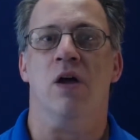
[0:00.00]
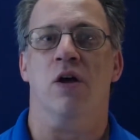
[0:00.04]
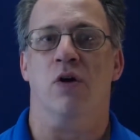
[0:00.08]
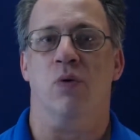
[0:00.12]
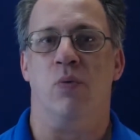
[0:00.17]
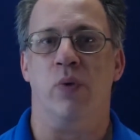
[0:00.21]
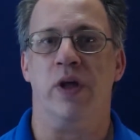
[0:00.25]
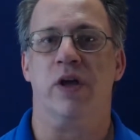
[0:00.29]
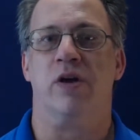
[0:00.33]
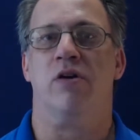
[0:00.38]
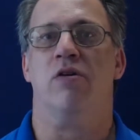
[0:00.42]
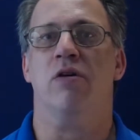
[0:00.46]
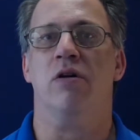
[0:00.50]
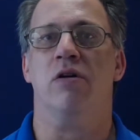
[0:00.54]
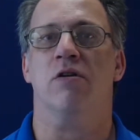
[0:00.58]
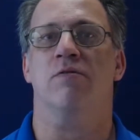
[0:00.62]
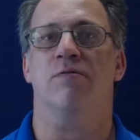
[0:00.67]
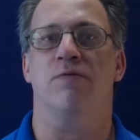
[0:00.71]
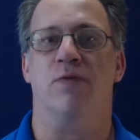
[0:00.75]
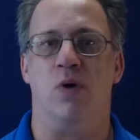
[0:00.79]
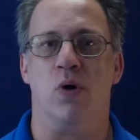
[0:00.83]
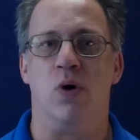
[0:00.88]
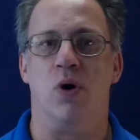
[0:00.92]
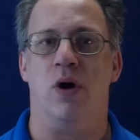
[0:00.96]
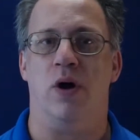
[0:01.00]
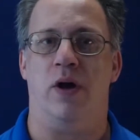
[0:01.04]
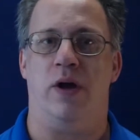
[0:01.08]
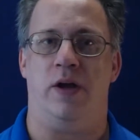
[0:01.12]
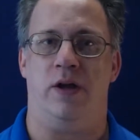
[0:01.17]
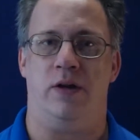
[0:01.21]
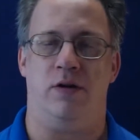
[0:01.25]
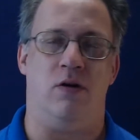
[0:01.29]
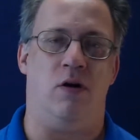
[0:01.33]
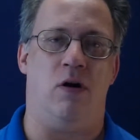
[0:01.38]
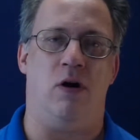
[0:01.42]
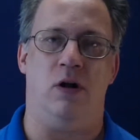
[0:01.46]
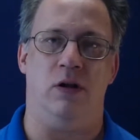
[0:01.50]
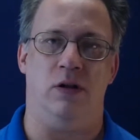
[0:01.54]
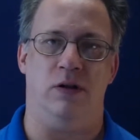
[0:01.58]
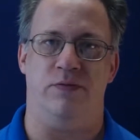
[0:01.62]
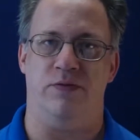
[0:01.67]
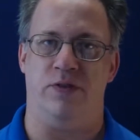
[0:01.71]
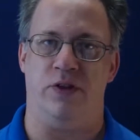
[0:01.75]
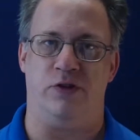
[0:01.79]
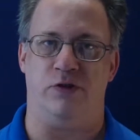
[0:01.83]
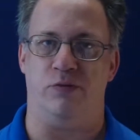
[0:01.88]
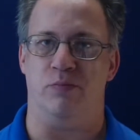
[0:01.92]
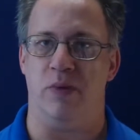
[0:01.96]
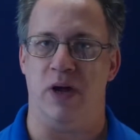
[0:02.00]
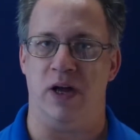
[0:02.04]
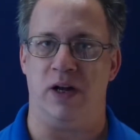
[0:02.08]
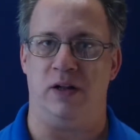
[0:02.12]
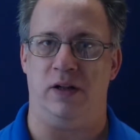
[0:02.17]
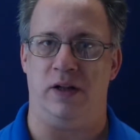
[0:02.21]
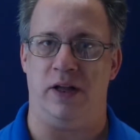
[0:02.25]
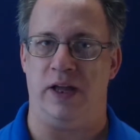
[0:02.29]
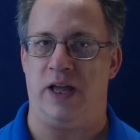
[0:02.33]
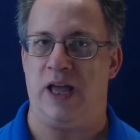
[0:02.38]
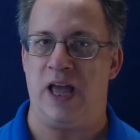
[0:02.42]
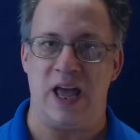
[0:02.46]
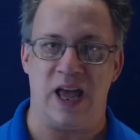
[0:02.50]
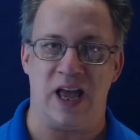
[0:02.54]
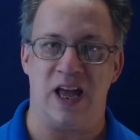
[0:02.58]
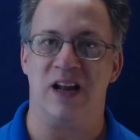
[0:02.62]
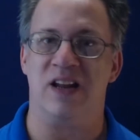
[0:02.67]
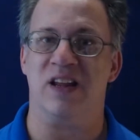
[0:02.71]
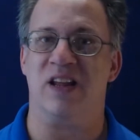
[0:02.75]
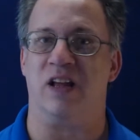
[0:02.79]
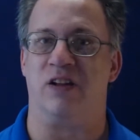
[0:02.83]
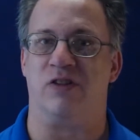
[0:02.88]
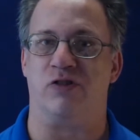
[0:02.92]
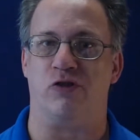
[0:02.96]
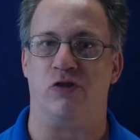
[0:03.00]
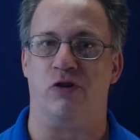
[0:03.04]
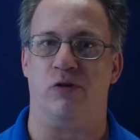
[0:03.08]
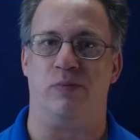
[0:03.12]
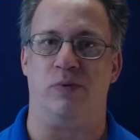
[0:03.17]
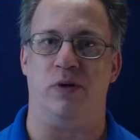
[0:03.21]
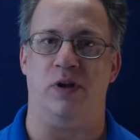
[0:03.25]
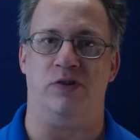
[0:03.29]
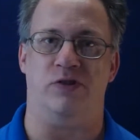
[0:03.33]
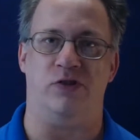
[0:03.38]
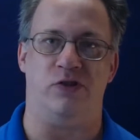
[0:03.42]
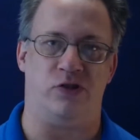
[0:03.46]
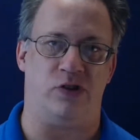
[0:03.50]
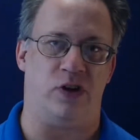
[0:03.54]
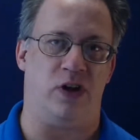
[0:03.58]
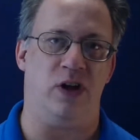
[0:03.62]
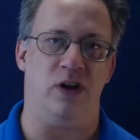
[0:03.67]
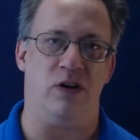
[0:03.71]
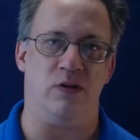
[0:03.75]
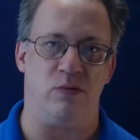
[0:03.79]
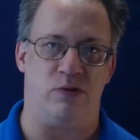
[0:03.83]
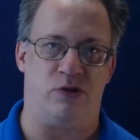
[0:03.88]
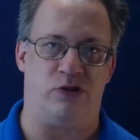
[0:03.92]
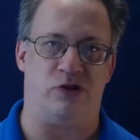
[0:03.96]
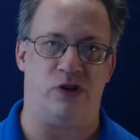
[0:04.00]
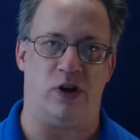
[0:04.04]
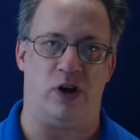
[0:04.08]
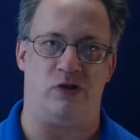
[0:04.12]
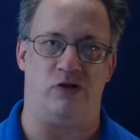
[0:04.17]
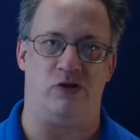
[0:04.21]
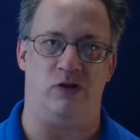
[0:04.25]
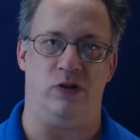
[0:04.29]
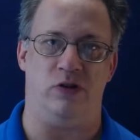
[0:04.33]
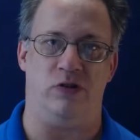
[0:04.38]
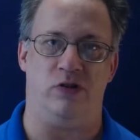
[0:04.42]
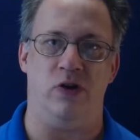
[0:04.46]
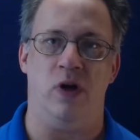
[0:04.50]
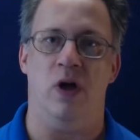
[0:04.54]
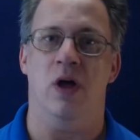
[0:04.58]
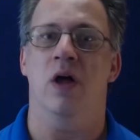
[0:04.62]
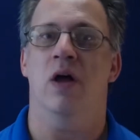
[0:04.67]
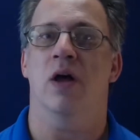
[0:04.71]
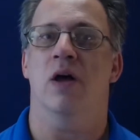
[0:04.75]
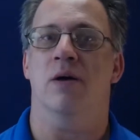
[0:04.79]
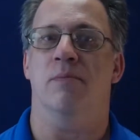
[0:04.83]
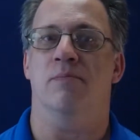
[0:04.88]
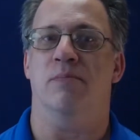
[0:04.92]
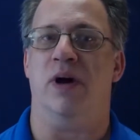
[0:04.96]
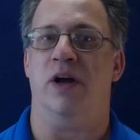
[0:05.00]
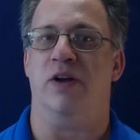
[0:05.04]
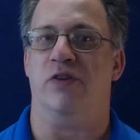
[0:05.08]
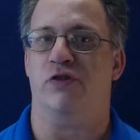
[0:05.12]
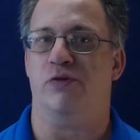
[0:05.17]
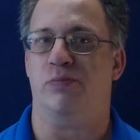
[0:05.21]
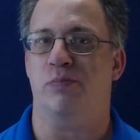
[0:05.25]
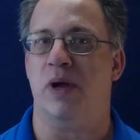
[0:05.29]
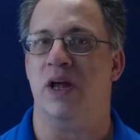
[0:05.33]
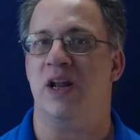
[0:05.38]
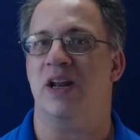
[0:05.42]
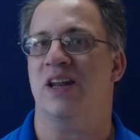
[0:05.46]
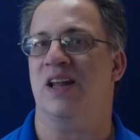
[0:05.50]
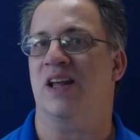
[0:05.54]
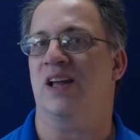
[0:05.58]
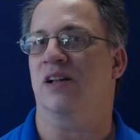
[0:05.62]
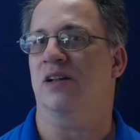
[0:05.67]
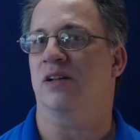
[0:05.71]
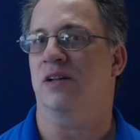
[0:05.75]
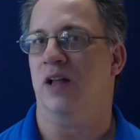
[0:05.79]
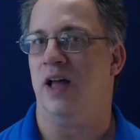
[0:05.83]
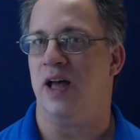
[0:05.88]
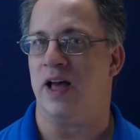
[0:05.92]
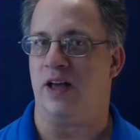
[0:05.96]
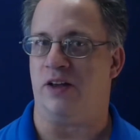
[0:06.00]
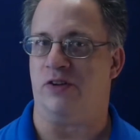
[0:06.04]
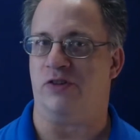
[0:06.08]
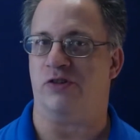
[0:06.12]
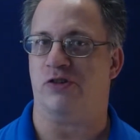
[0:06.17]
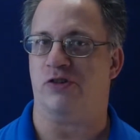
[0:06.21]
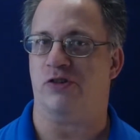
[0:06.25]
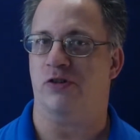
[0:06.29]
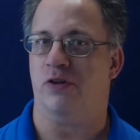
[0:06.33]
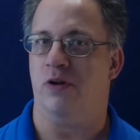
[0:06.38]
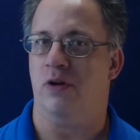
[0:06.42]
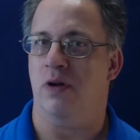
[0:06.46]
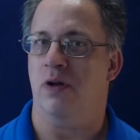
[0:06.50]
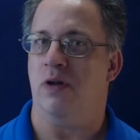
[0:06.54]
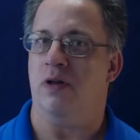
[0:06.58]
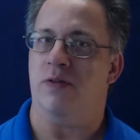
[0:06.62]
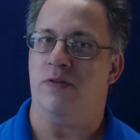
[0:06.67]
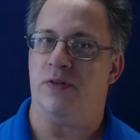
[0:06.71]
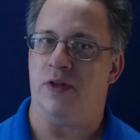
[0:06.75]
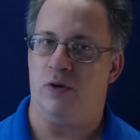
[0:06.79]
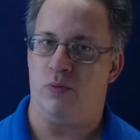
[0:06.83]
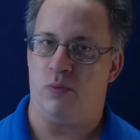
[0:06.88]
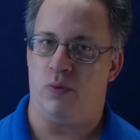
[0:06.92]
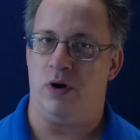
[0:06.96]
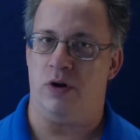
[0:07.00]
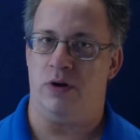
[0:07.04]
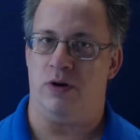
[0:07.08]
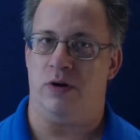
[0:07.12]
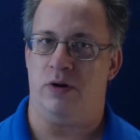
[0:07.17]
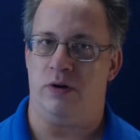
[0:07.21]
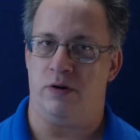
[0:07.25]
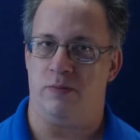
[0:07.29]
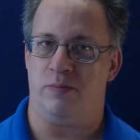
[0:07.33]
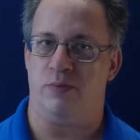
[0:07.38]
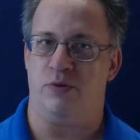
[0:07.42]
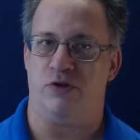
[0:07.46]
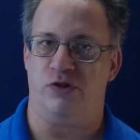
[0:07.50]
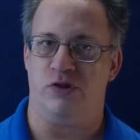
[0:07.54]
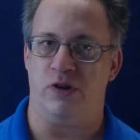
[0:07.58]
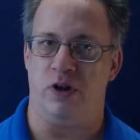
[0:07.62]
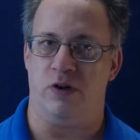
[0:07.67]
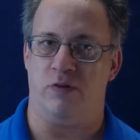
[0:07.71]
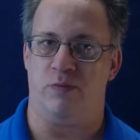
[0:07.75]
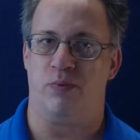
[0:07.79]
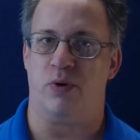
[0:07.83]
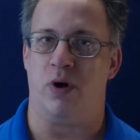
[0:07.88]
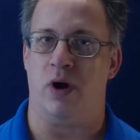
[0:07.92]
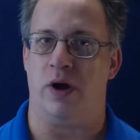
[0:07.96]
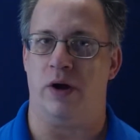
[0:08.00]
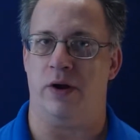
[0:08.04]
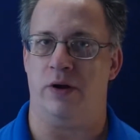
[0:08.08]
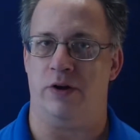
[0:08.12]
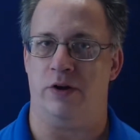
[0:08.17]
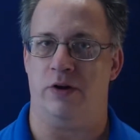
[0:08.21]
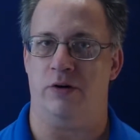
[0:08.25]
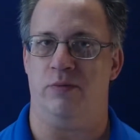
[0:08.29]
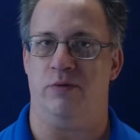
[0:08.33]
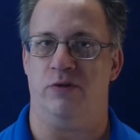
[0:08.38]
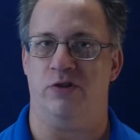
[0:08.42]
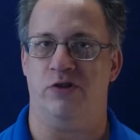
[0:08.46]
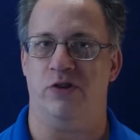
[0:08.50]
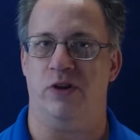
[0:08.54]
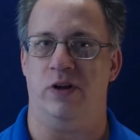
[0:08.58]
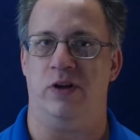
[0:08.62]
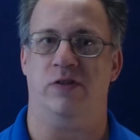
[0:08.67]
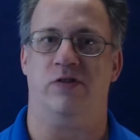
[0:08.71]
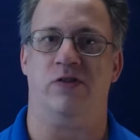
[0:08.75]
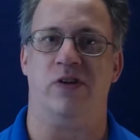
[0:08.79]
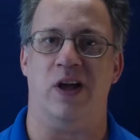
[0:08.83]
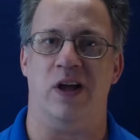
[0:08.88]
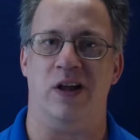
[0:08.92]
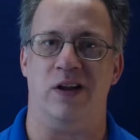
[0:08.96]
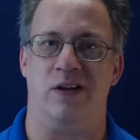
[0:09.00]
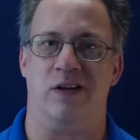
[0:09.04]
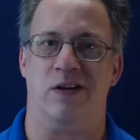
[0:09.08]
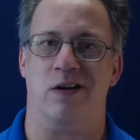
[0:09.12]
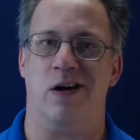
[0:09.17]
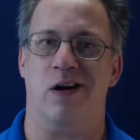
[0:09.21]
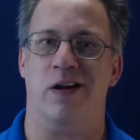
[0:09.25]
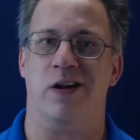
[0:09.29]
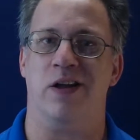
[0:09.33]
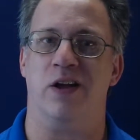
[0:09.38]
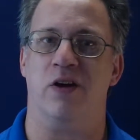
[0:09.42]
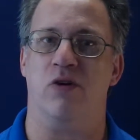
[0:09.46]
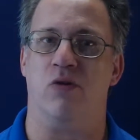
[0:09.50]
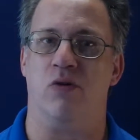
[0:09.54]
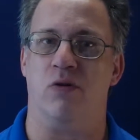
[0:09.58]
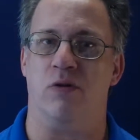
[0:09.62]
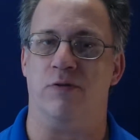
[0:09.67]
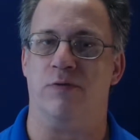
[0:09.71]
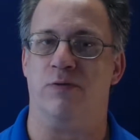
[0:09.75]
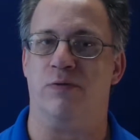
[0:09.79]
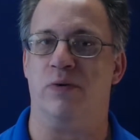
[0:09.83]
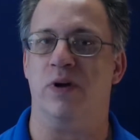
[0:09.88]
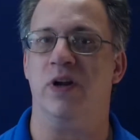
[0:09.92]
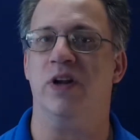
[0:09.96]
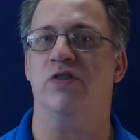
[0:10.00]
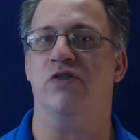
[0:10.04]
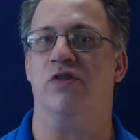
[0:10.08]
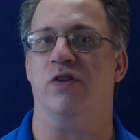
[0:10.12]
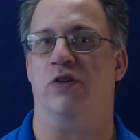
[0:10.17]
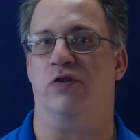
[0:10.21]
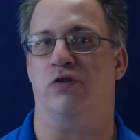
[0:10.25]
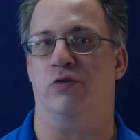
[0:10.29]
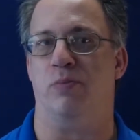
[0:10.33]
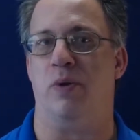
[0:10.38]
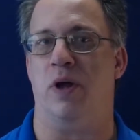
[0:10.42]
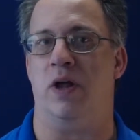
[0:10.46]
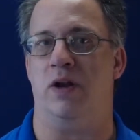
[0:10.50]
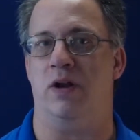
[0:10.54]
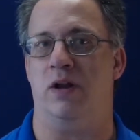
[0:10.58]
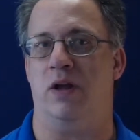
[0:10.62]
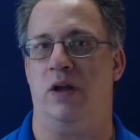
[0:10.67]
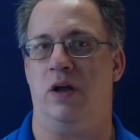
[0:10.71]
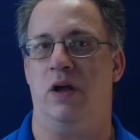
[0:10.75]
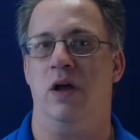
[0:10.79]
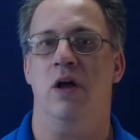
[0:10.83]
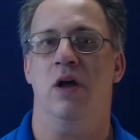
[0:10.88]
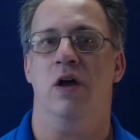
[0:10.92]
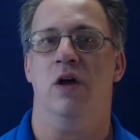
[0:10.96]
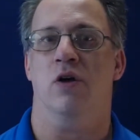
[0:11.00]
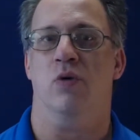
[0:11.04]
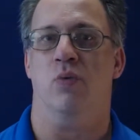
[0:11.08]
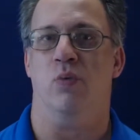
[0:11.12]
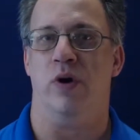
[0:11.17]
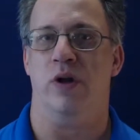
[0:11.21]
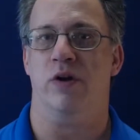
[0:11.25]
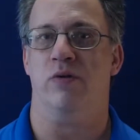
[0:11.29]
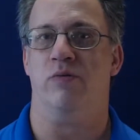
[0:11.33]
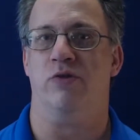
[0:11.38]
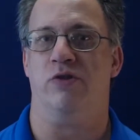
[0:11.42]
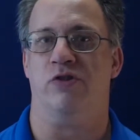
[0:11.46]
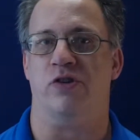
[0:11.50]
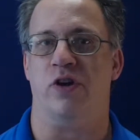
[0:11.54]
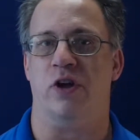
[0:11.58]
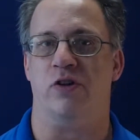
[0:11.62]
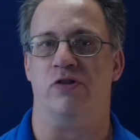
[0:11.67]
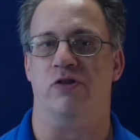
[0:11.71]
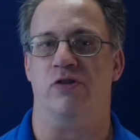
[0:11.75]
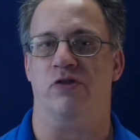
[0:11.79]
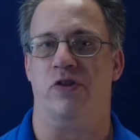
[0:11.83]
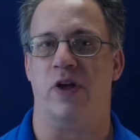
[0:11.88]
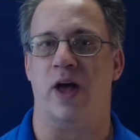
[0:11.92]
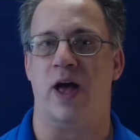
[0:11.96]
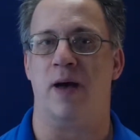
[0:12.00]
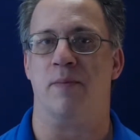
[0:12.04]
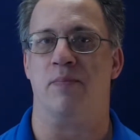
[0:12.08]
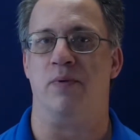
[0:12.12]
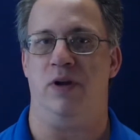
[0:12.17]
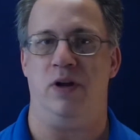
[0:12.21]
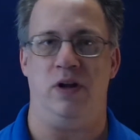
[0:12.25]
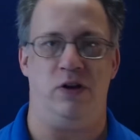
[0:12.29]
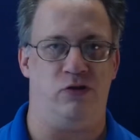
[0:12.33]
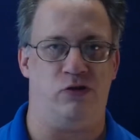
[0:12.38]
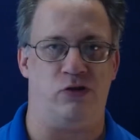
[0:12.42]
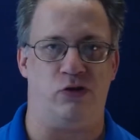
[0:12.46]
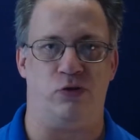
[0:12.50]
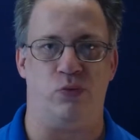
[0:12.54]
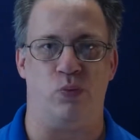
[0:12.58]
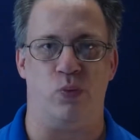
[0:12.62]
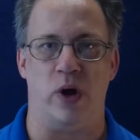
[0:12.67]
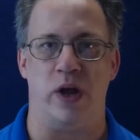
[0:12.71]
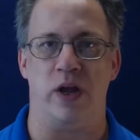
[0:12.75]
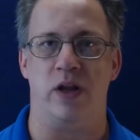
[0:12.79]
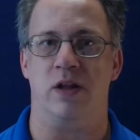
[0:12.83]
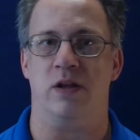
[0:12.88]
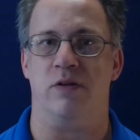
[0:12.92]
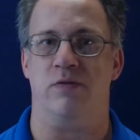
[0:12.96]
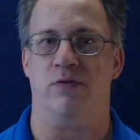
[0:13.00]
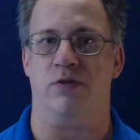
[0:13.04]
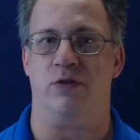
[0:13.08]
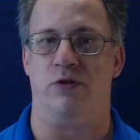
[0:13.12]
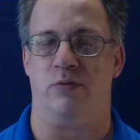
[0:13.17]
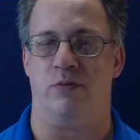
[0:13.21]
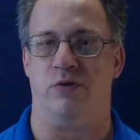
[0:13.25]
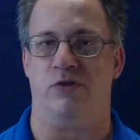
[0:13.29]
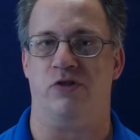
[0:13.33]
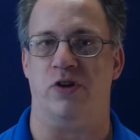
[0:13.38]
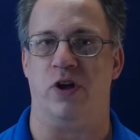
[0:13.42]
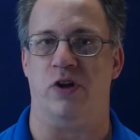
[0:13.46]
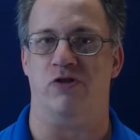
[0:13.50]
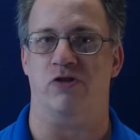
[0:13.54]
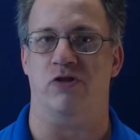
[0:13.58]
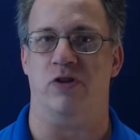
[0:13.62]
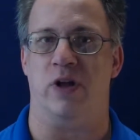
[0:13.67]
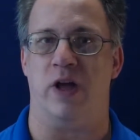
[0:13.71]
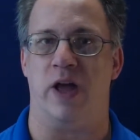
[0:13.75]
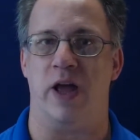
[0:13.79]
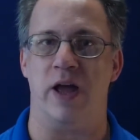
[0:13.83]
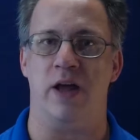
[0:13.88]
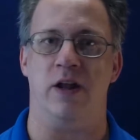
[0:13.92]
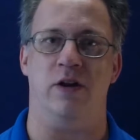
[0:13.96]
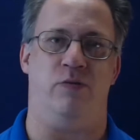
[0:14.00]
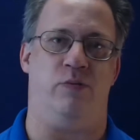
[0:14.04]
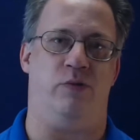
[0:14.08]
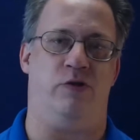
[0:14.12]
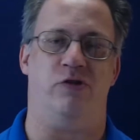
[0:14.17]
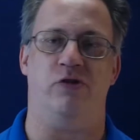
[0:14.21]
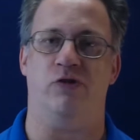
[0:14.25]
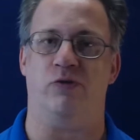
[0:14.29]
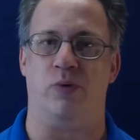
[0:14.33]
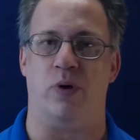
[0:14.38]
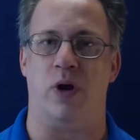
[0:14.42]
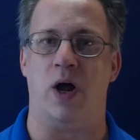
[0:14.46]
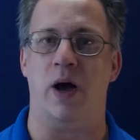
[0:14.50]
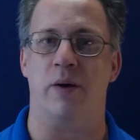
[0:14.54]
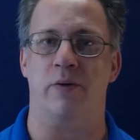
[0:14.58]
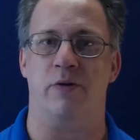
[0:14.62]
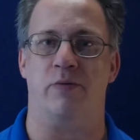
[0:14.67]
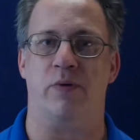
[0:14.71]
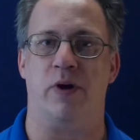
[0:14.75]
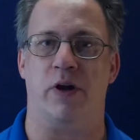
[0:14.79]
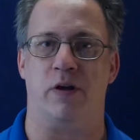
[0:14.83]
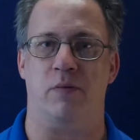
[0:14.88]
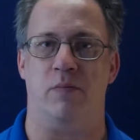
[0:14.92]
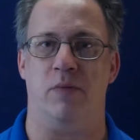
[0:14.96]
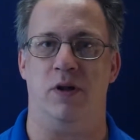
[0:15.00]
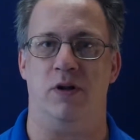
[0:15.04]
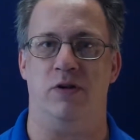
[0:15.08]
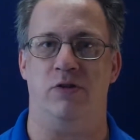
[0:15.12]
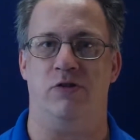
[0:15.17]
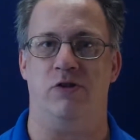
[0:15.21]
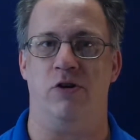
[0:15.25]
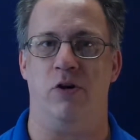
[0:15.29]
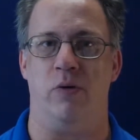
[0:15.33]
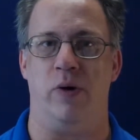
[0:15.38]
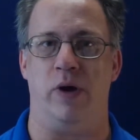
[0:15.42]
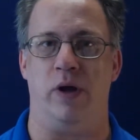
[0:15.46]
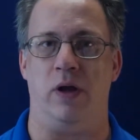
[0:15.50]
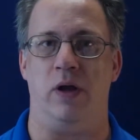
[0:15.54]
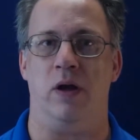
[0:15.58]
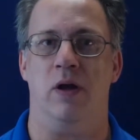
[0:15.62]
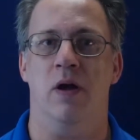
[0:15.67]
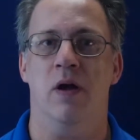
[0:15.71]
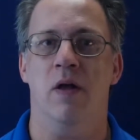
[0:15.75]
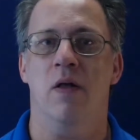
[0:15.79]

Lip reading: We could avoid all of this meddling and get surpluses in recessions by spending less than 100% of prior year receipts and cutting or freezing spending when recessions happen and just waiting for the recession to end, which is what I would recommend doing.